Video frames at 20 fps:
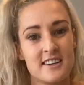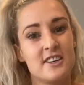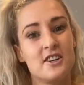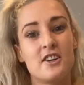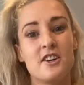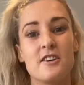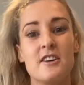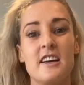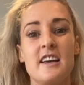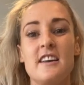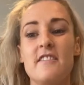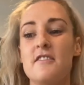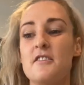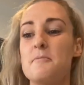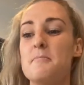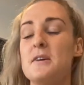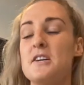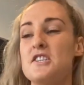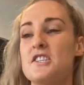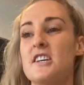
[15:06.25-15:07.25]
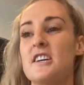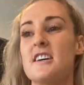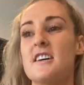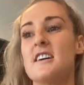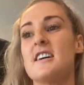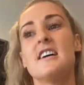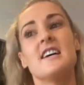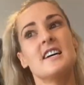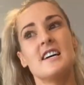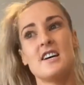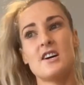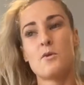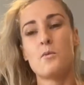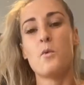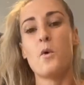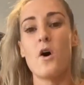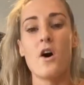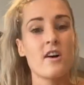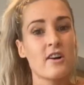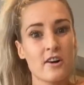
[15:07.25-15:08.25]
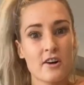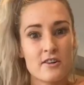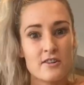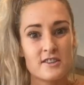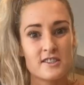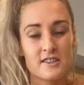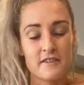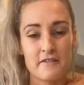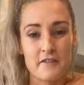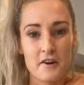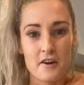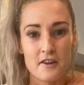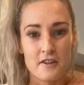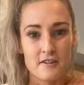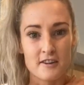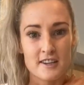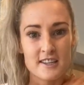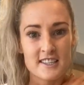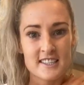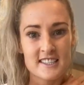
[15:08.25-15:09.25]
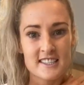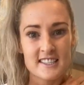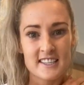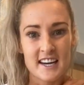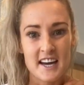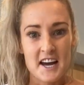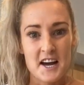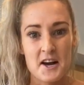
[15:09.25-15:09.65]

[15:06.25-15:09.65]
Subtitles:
You could even measure what goes the furthest,